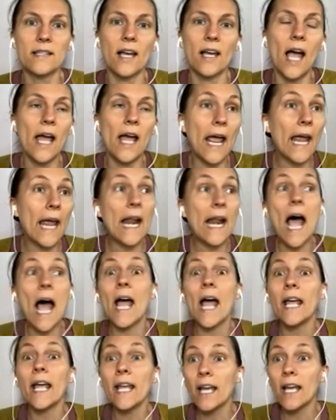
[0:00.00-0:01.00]

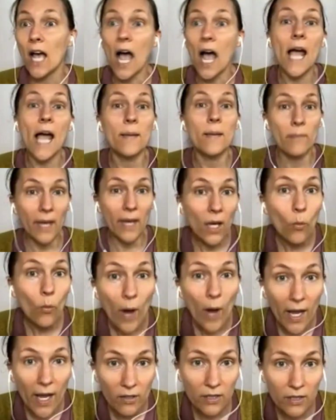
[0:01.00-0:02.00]
I make
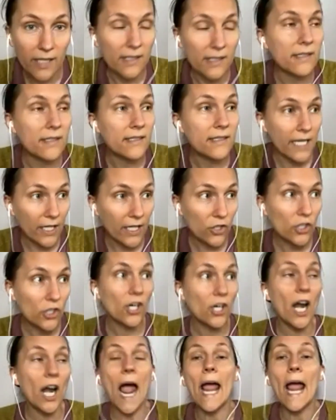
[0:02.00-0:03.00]
wild lettuce
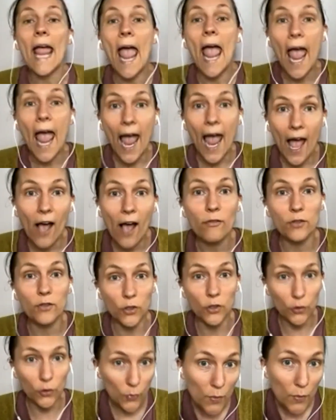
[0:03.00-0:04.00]
tincture. I have
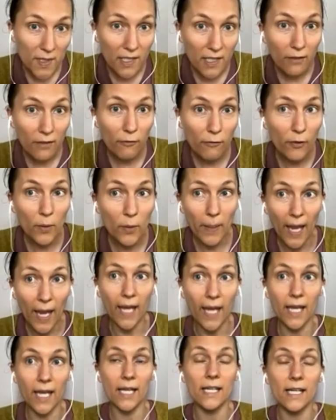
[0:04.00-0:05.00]
used it for
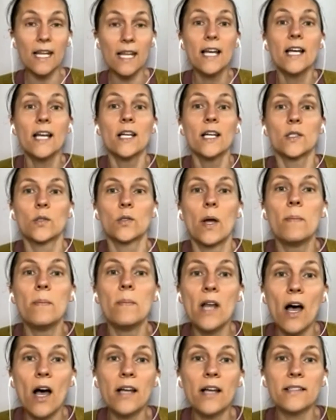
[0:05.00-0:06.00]
pain. So I'm
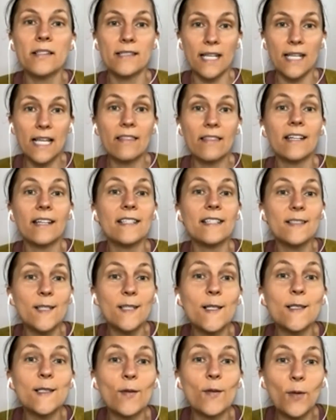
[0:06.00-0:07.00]
not saying that it
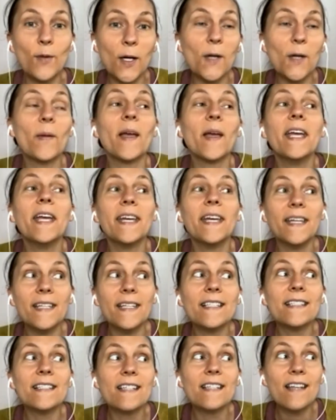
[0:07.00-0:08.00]
doesn't work, but it
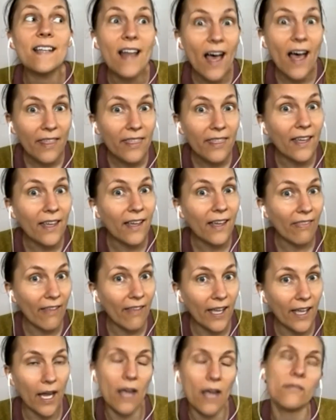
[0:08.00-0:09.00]
is nothing
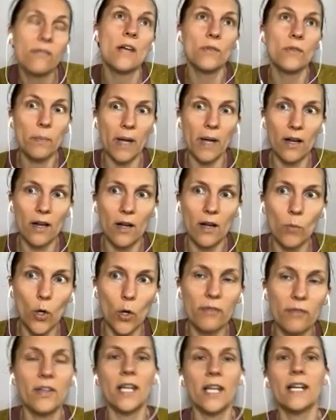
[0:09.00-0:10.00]
like, I've never been on
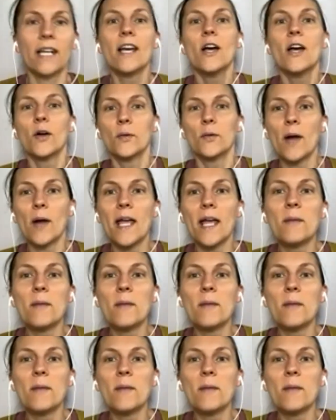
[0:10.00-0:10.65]
morphine, right?